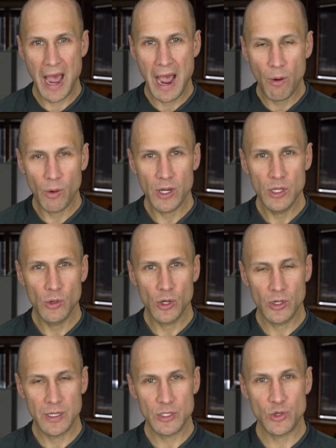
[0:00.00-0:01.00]
how are you
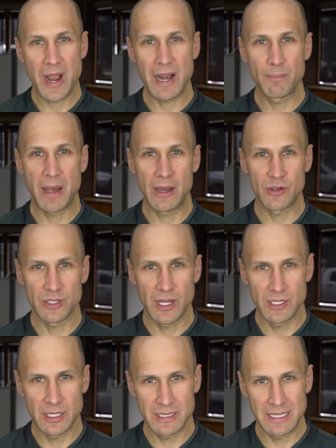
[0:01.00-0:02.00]
going to attract buyers
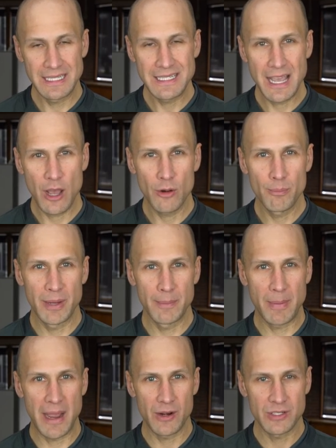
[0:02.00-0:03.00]
not just in-town,
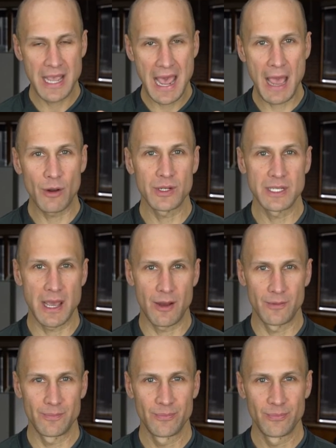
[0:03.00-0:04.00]
but buyers
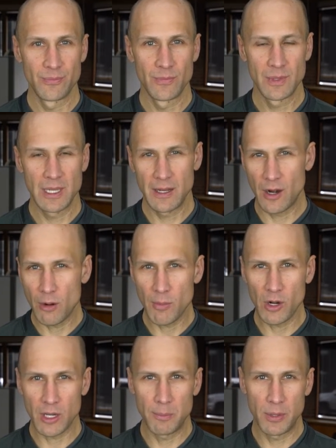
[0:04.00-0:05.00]
out-of-town? In our
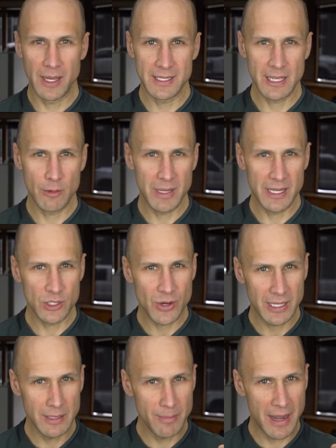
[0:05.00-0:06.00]
marketplace, that'd be
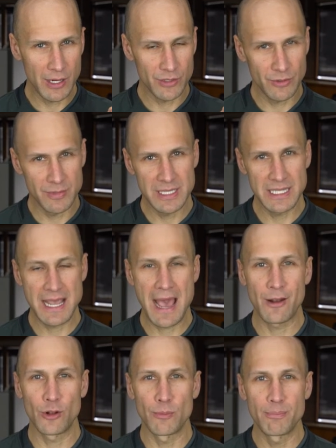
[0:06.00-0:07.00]
attracting buyers from
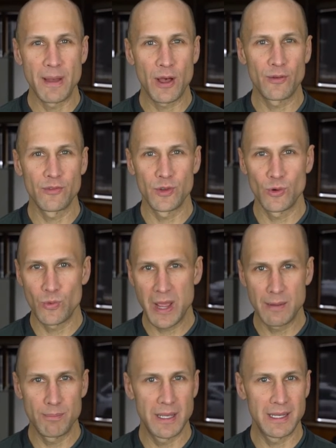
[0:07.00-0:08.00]
Seattle, Bellevue,
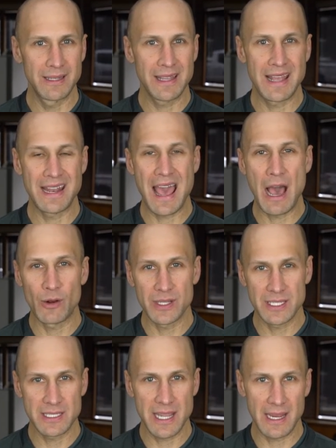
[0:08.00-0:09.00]
Redmond, and
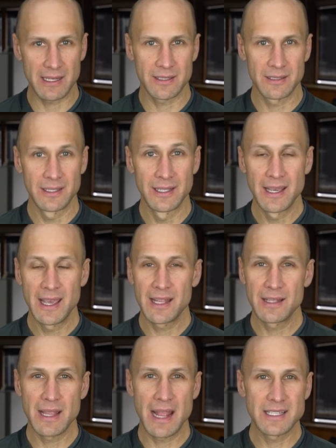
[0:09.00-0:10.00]
out-of-state,
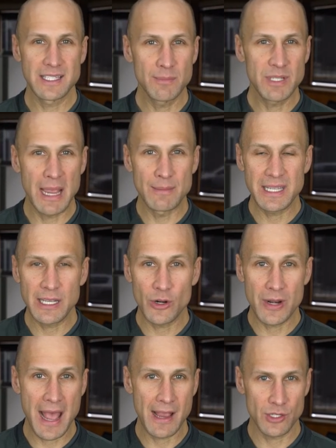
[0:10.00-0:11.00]
and sometimes
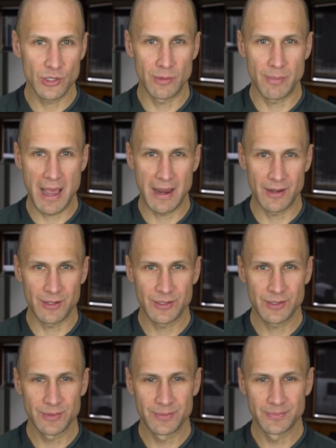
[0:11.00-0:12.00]
international buyers.